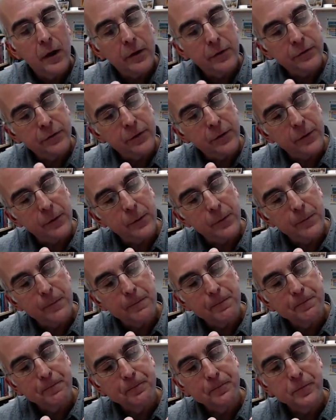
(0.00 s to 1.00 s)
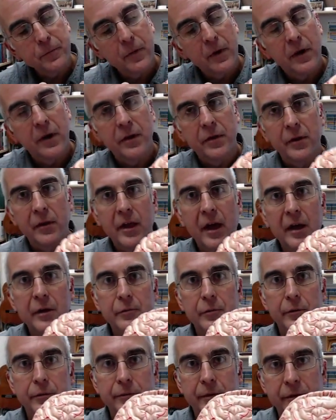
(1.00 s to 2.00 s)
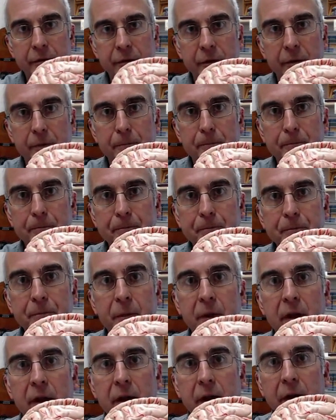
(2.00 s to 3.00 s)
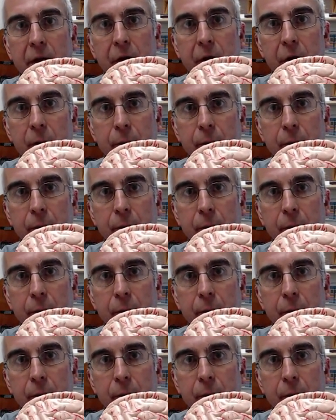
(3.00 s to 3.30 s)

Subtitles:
to the lateral fissure here